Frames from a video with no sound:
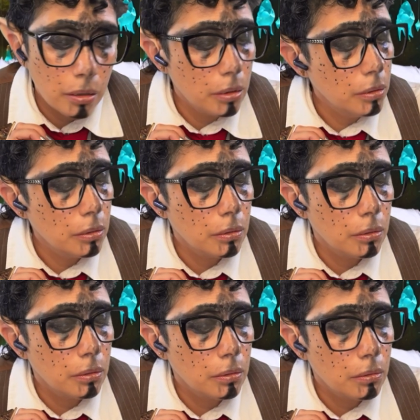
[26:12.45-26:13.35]

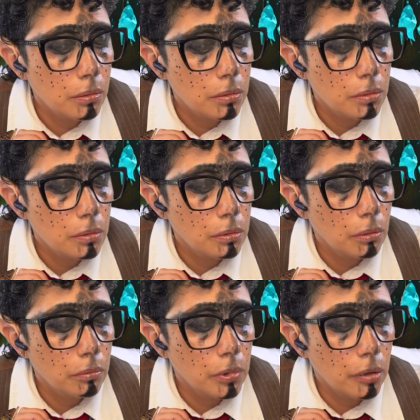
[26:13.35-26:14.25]
Oh,
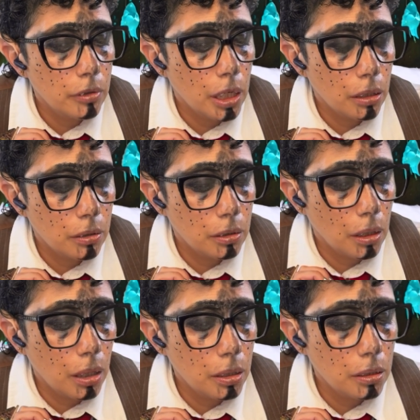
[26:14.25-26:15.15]
very
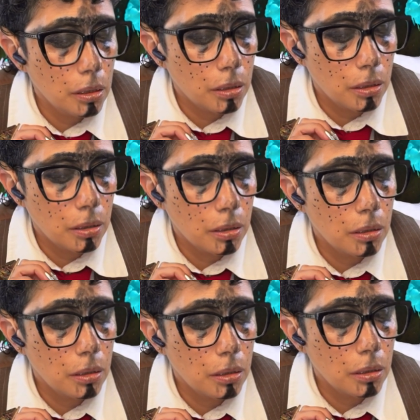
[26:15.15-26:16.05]

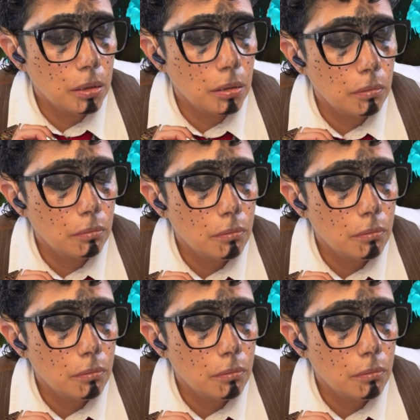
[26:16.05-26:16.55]
exciting.